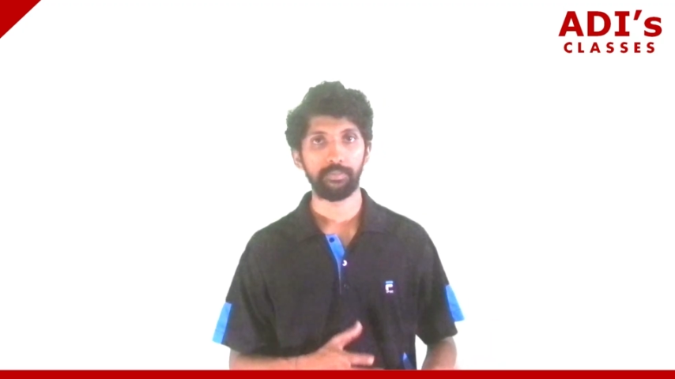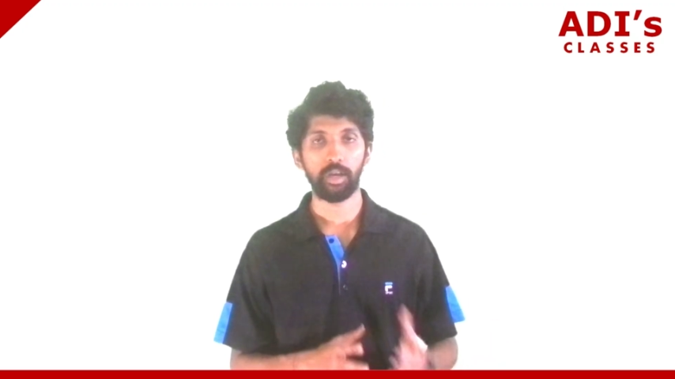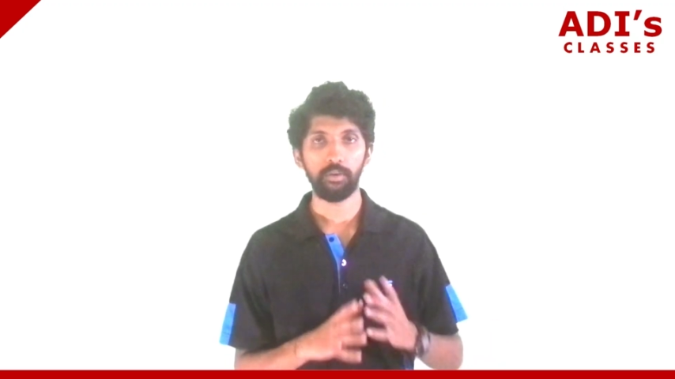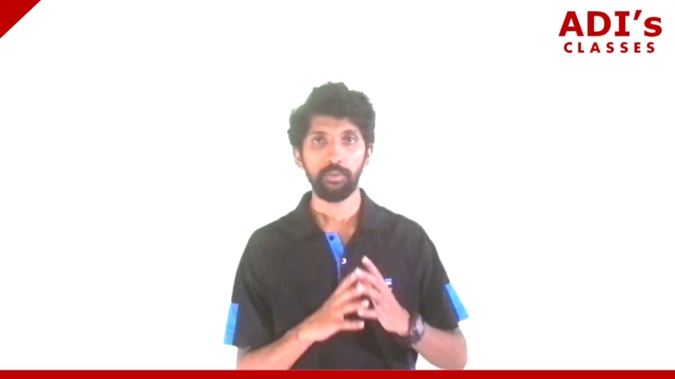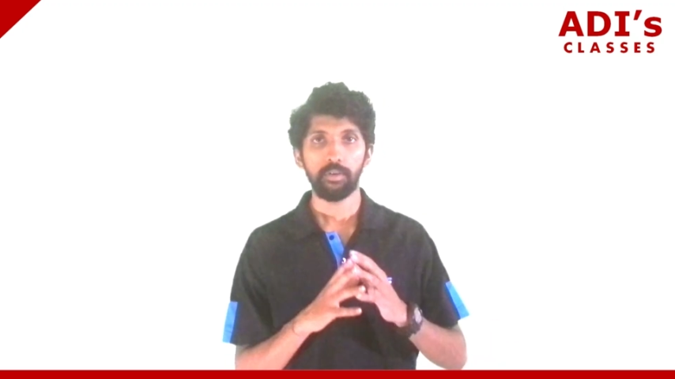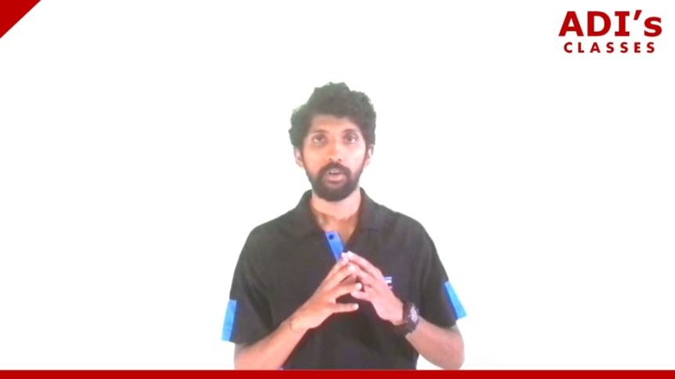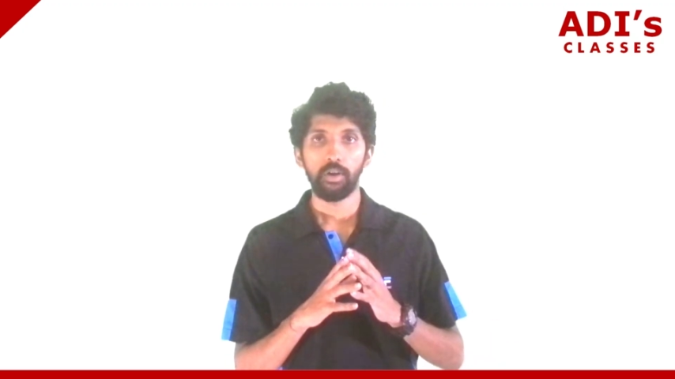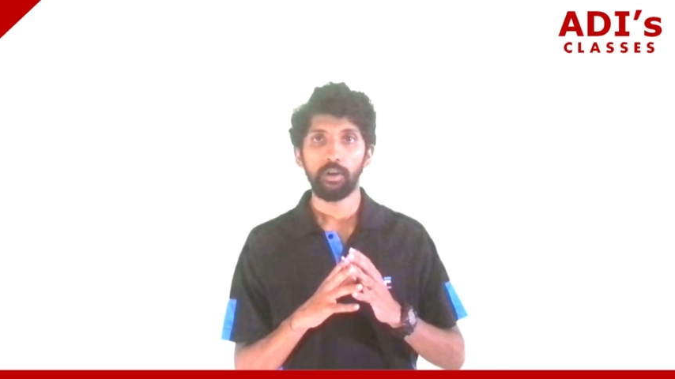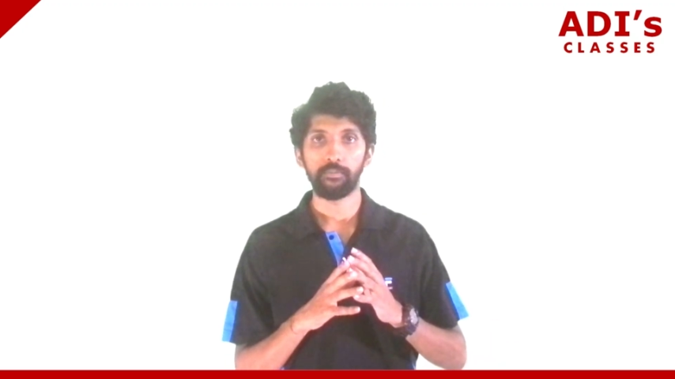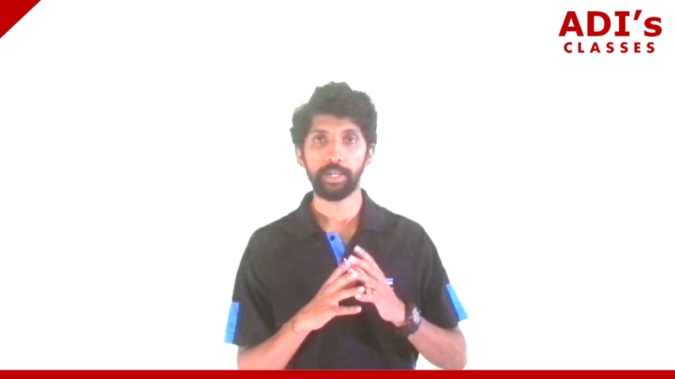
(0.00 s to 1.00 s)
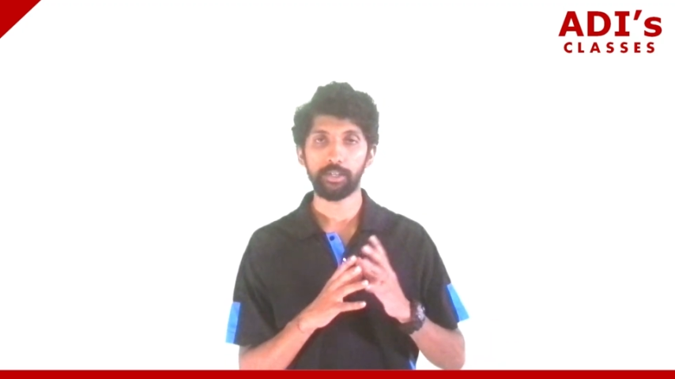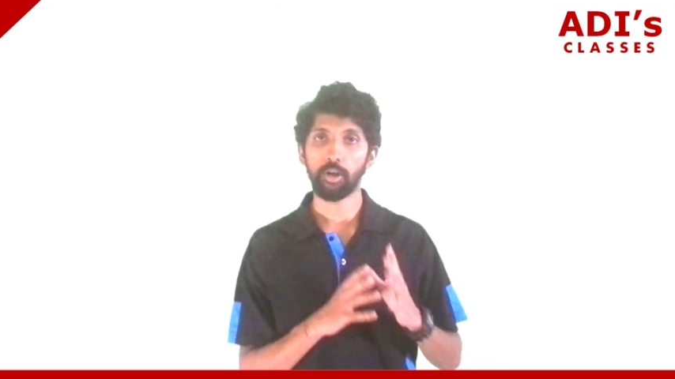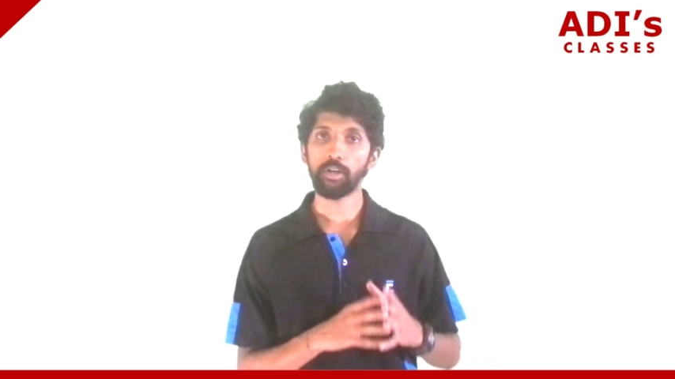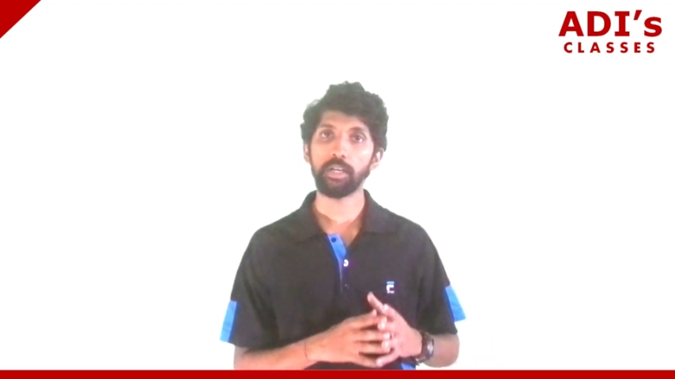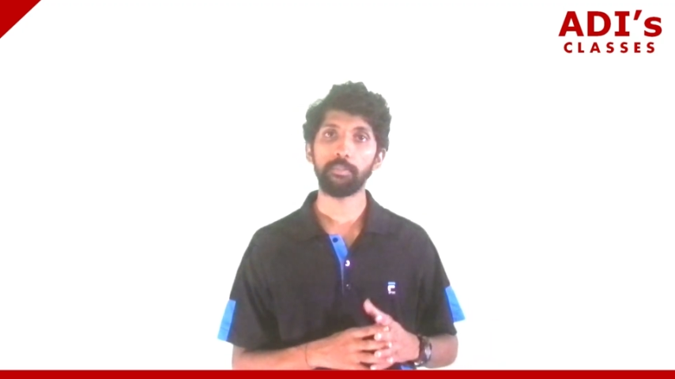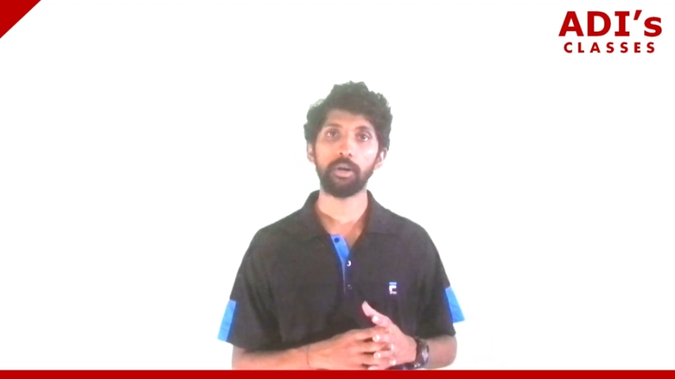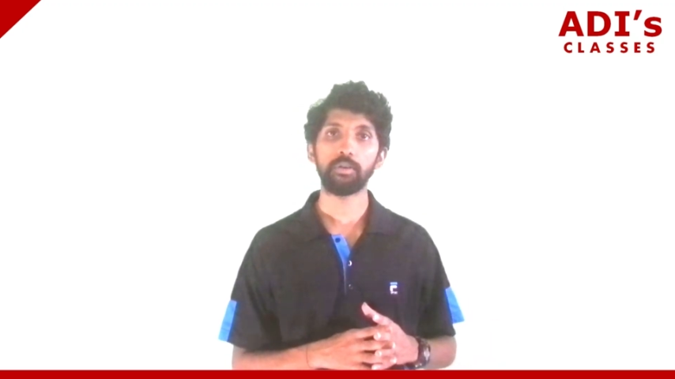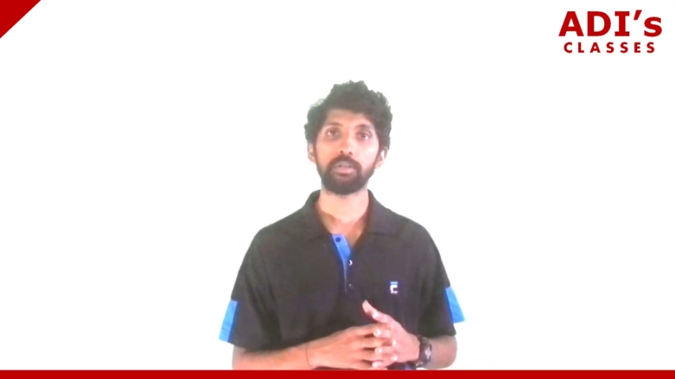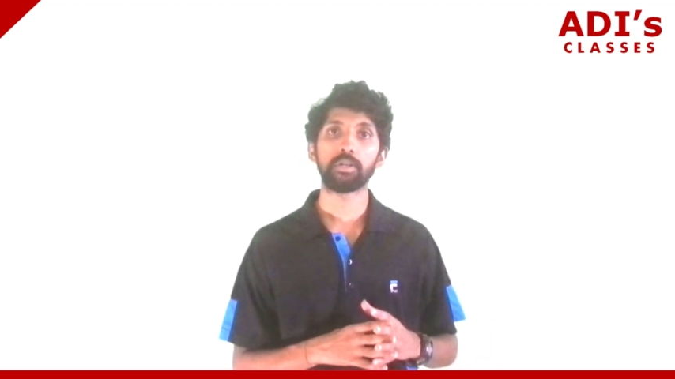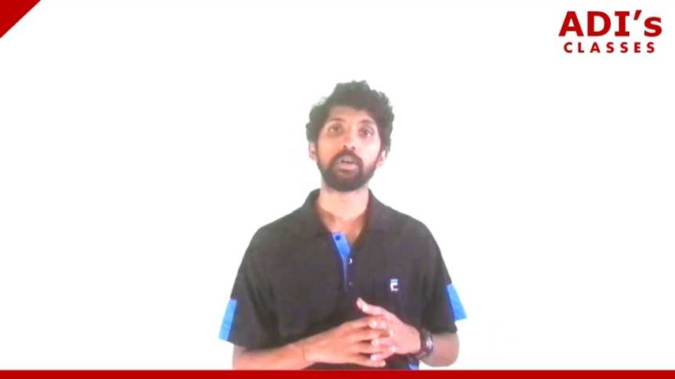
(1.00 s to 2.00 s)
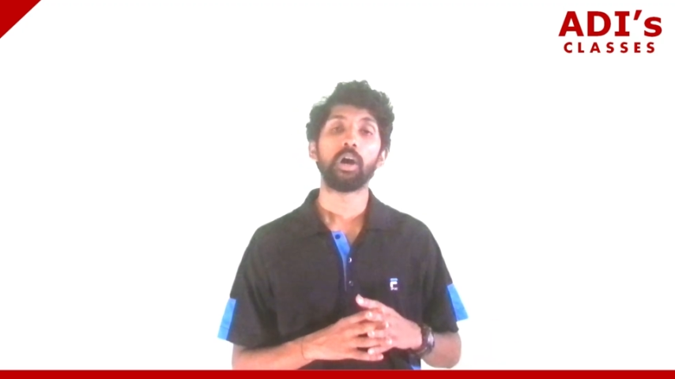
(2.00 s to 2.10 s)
Now we talked about